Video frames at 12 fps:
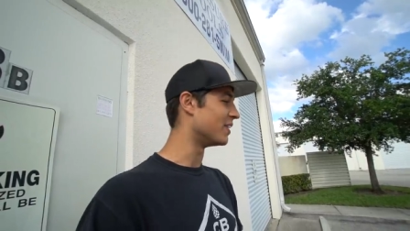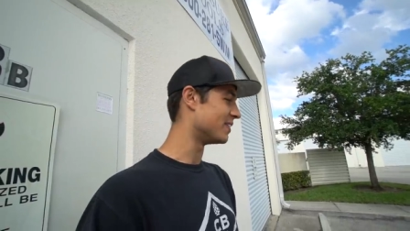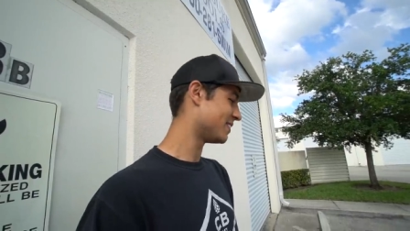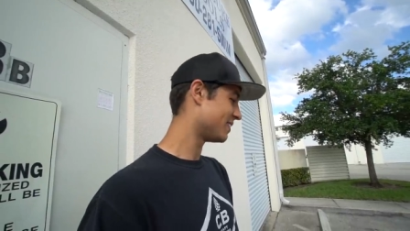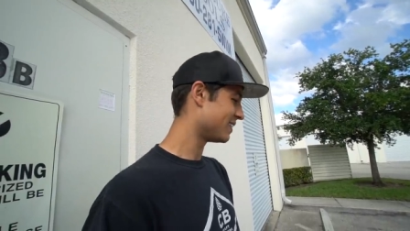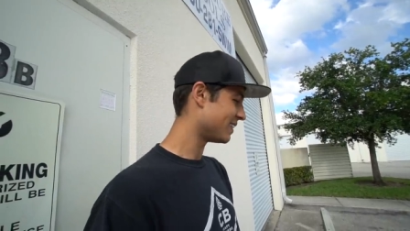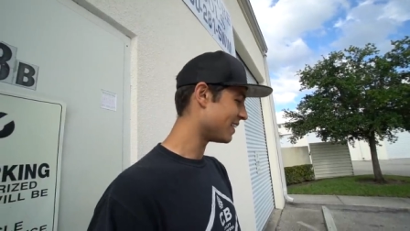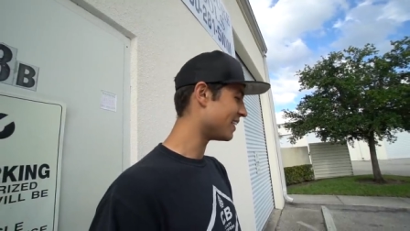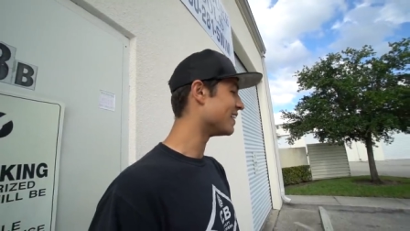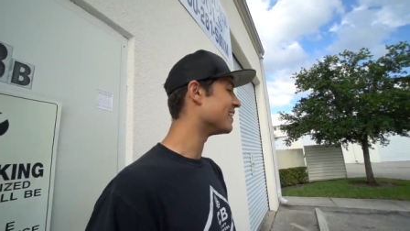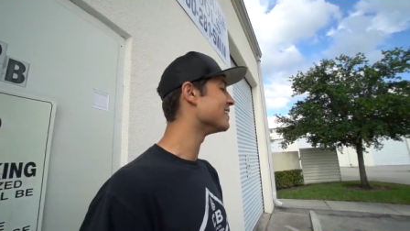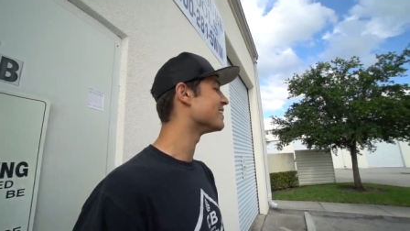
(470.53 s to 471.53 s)
It is
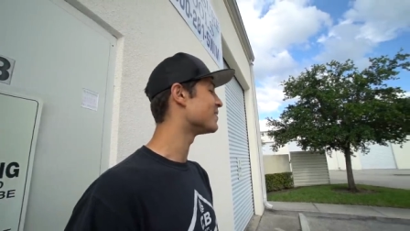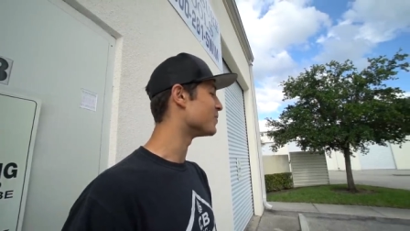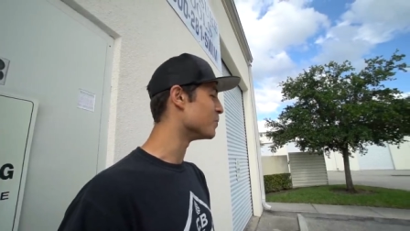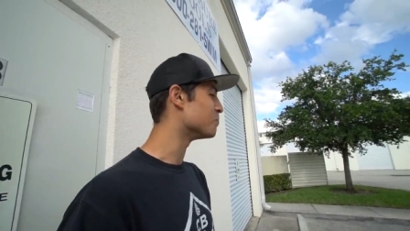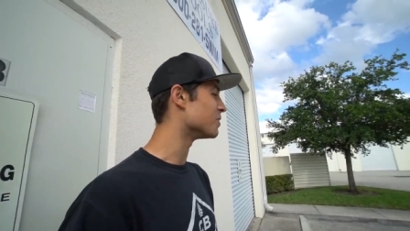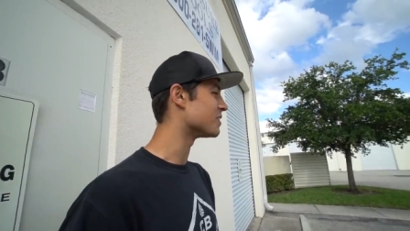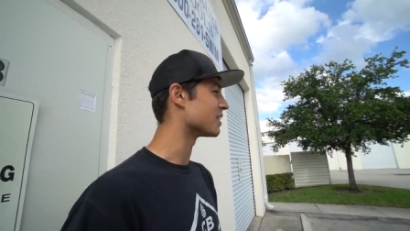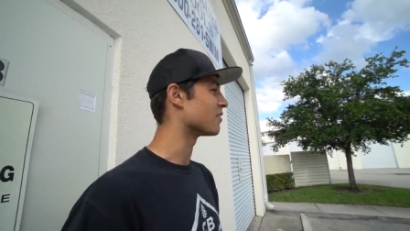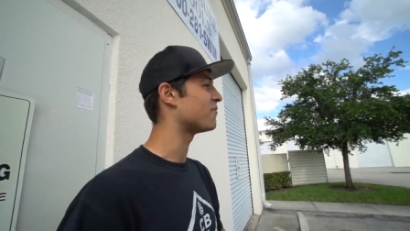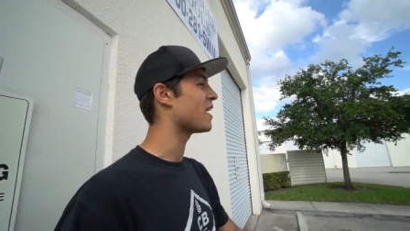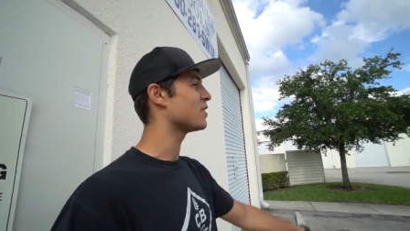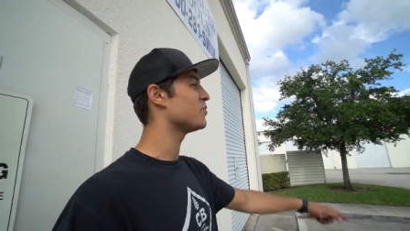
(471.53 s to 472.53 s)
baller. It is super sick. The
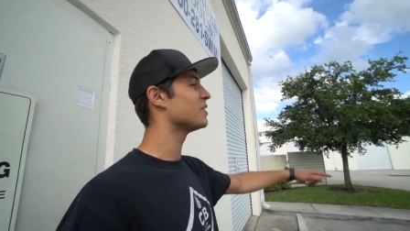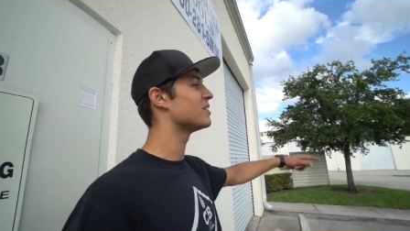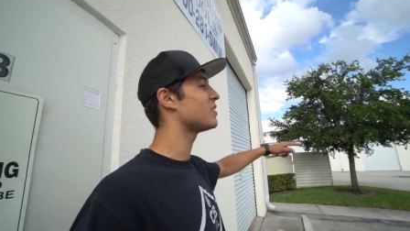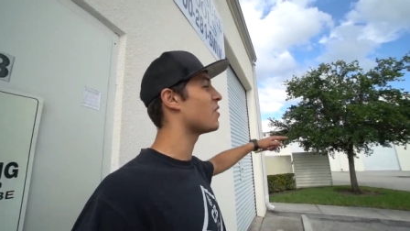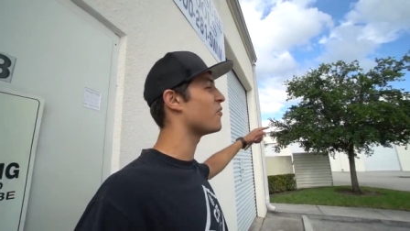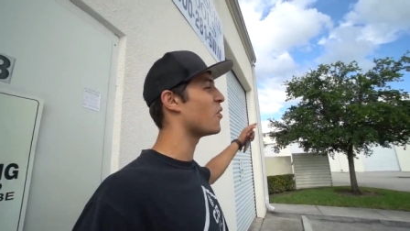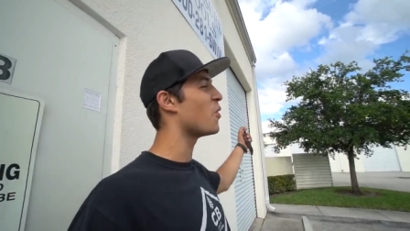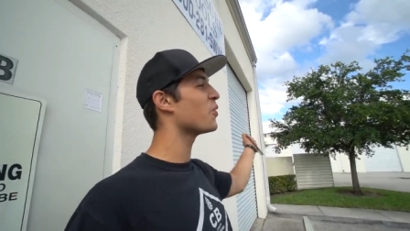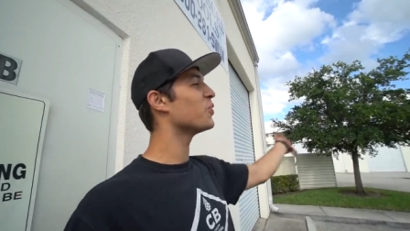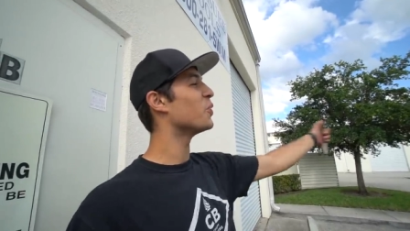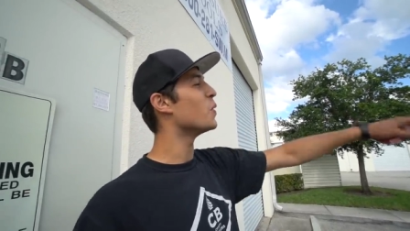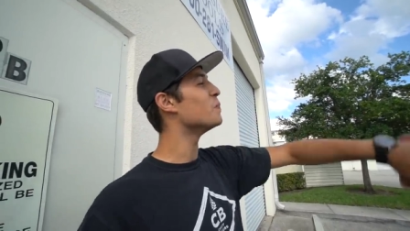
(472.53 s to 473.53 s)
fact you can stuff all
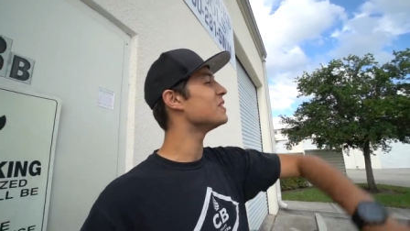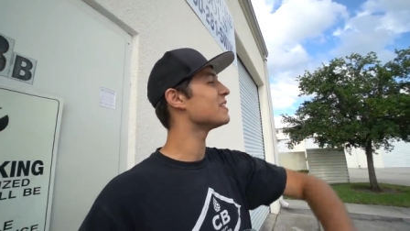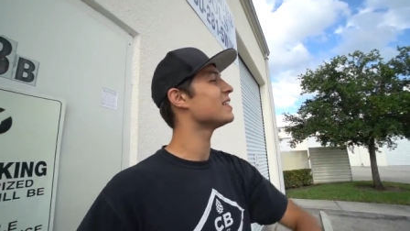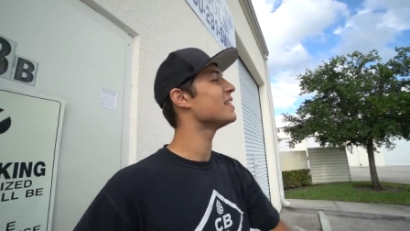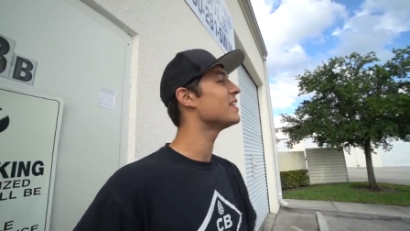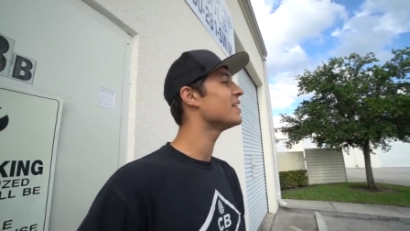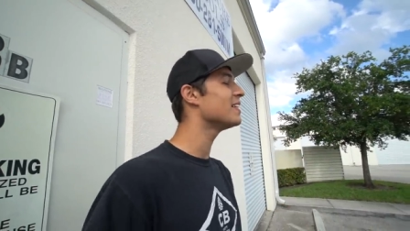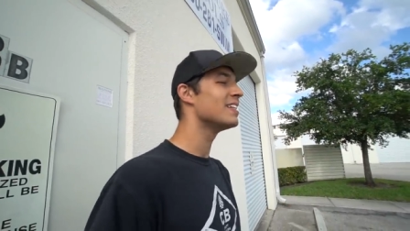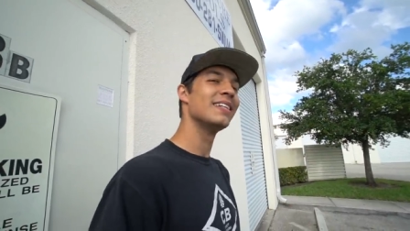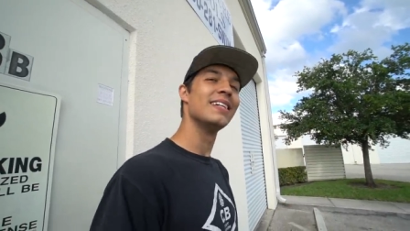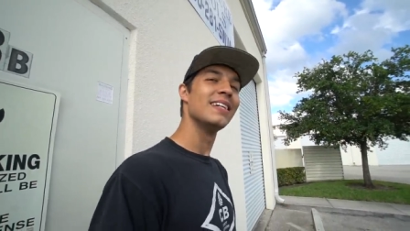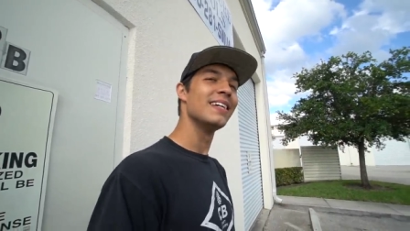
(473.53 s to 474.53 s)
your homies in here. We
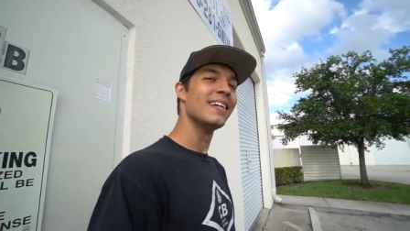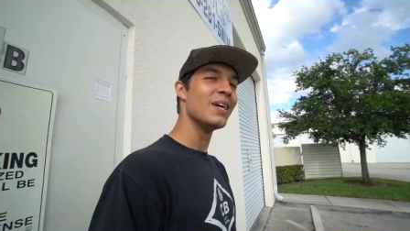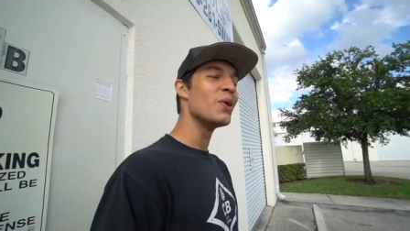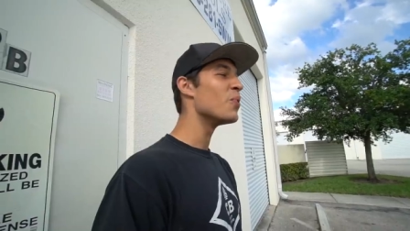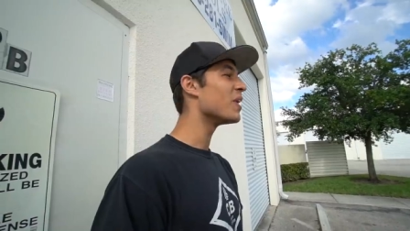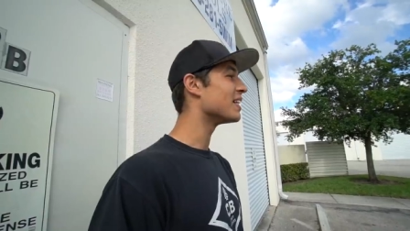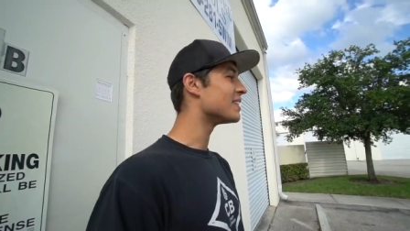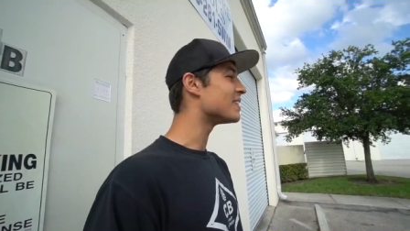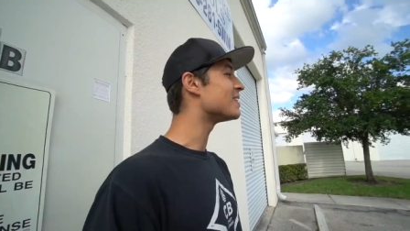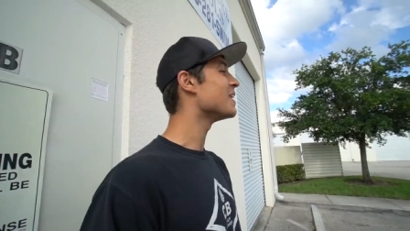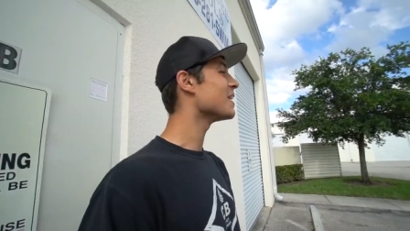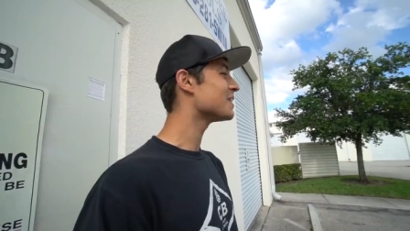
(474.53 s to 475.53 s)
had six people, had dude,
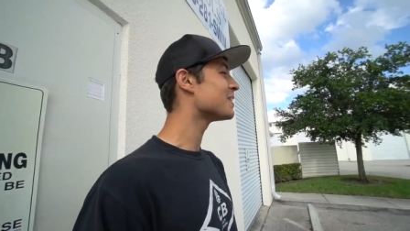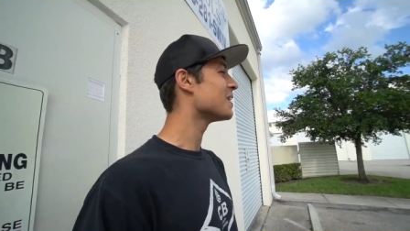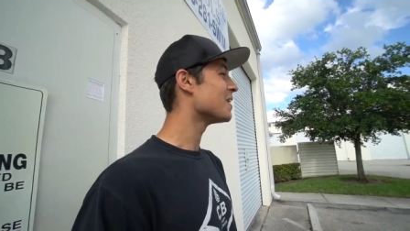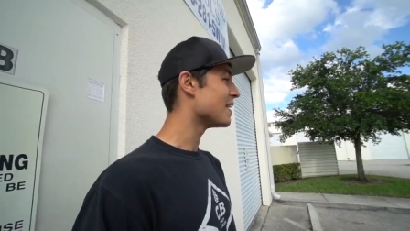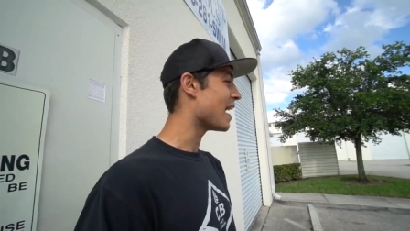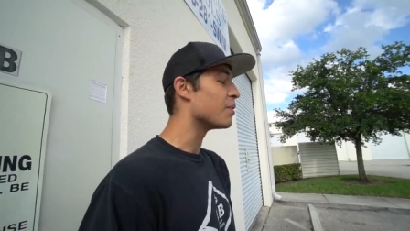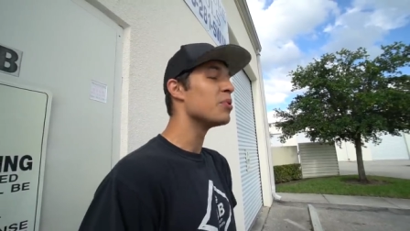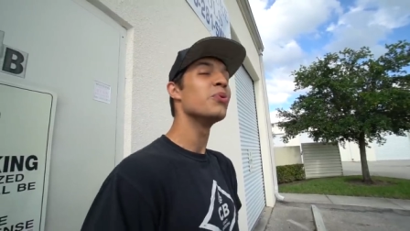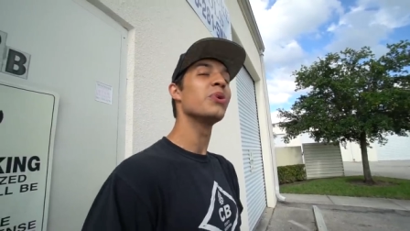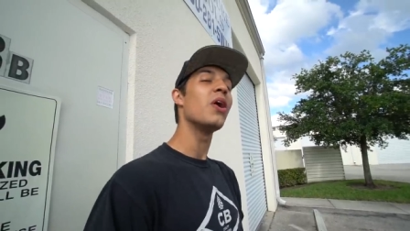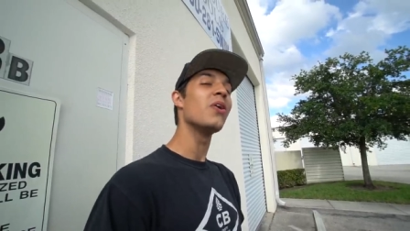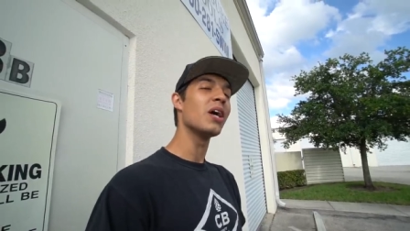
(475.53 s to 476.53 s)
six, rolling deep. And we
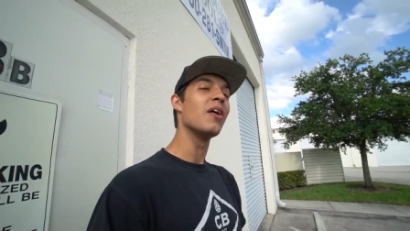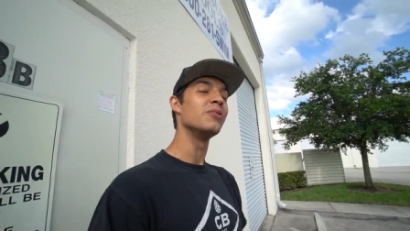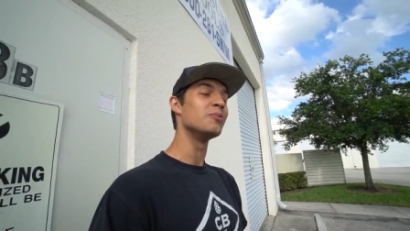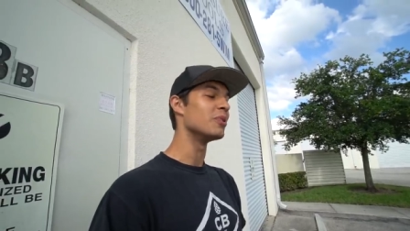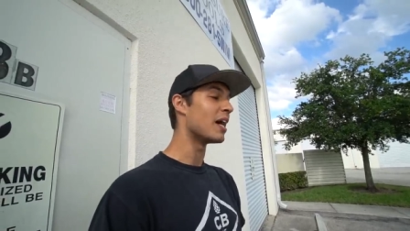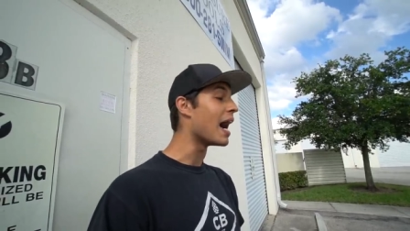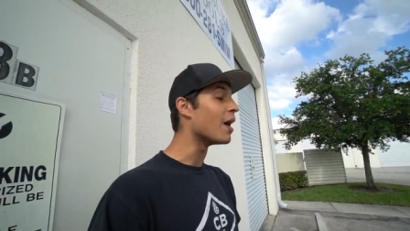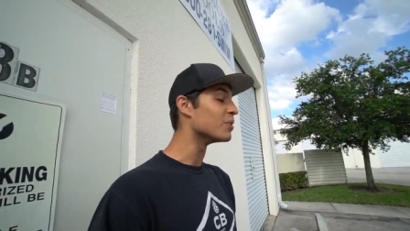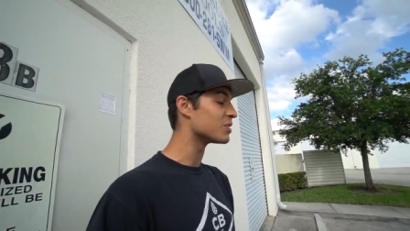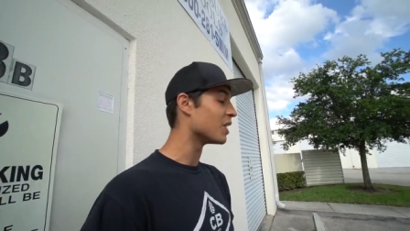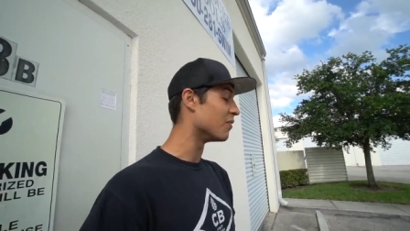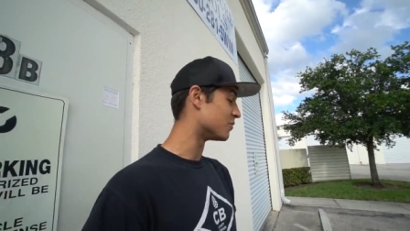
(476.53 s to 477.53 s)
were all comfortable. I we
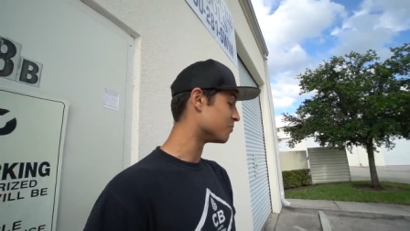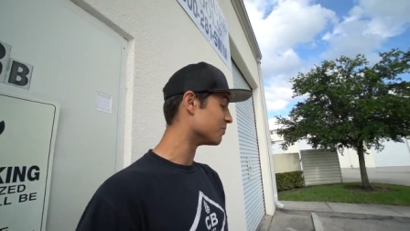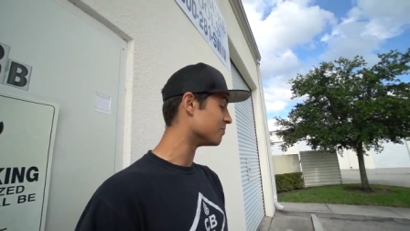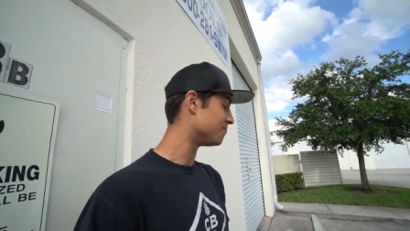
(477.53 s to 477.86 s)
all. Comfortable.